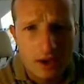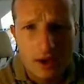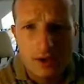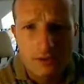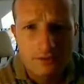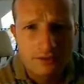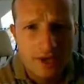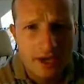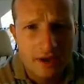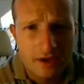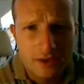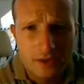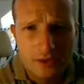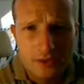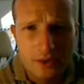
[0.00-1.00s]
un
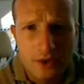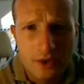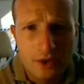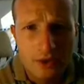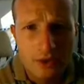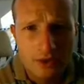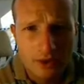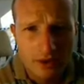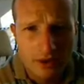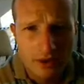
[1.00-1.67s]
verre d'eau.